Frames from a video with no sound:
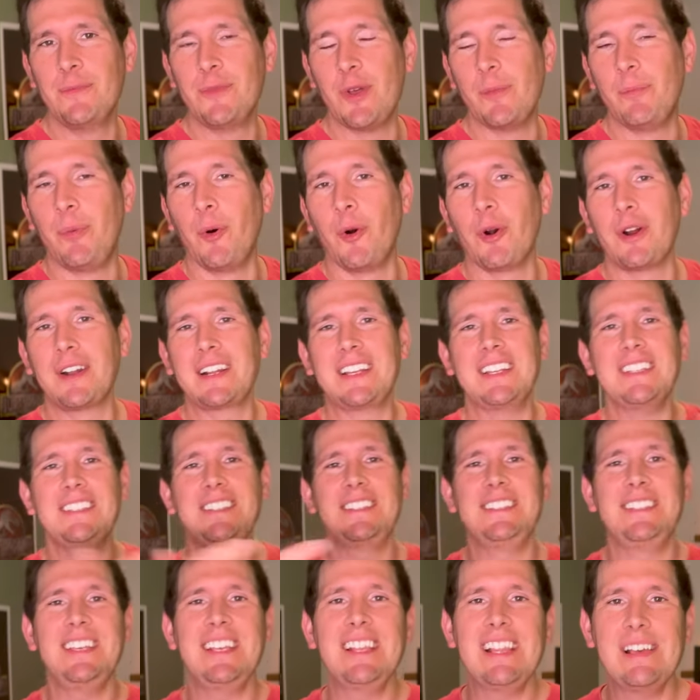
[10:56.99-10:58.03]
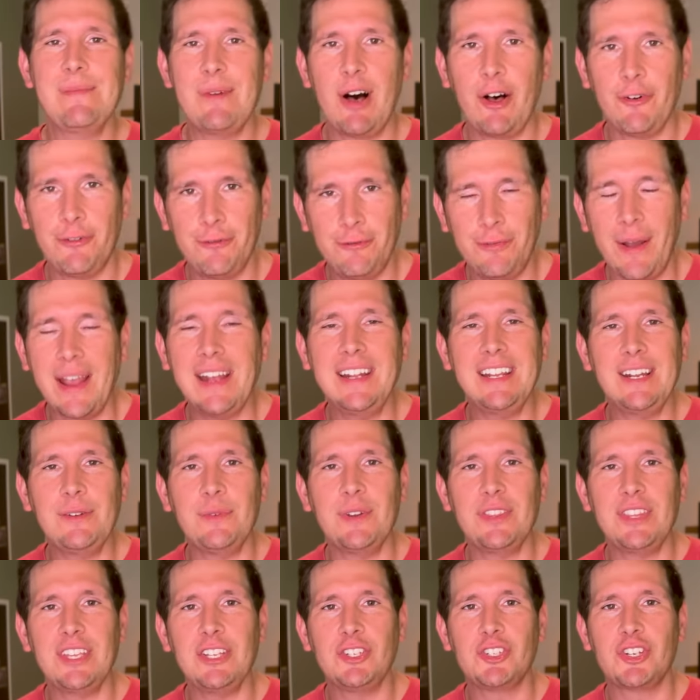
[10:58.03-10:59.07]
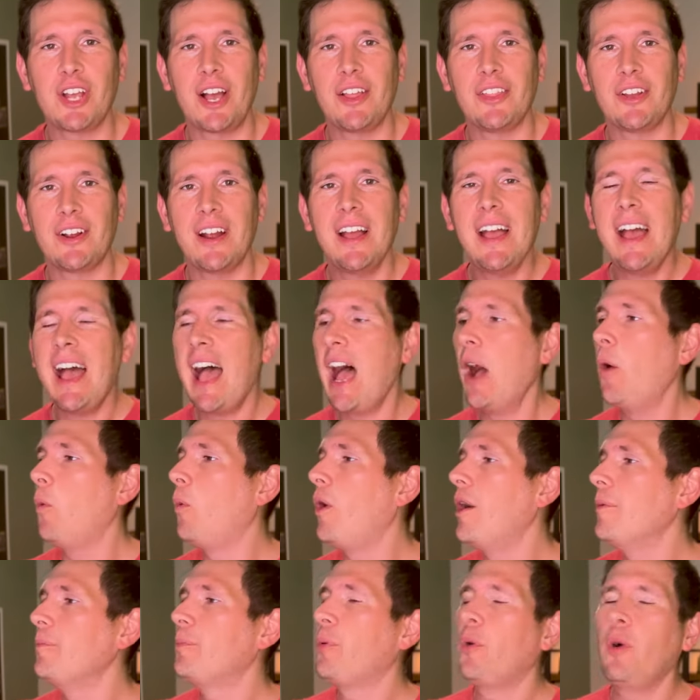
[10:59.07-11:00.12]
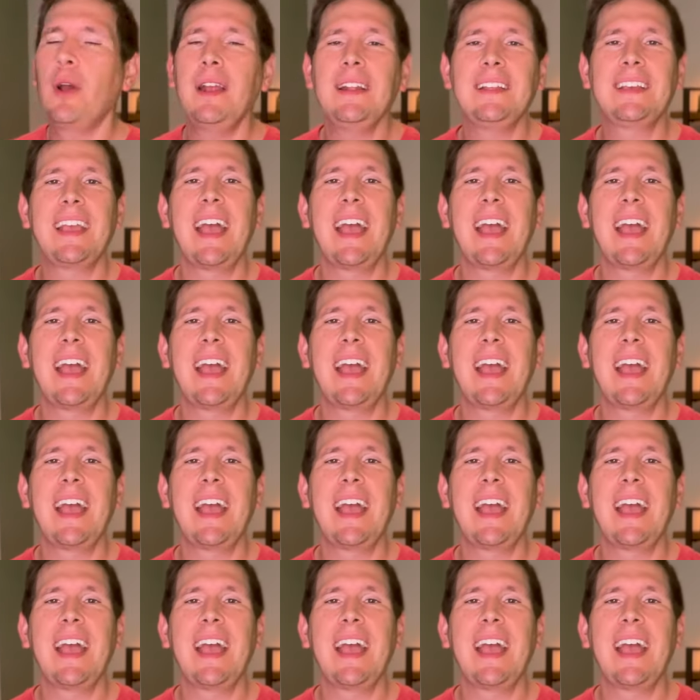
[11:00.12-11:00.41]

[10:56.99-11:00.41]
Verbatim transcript: the board can see them all fighting with each other. At one point,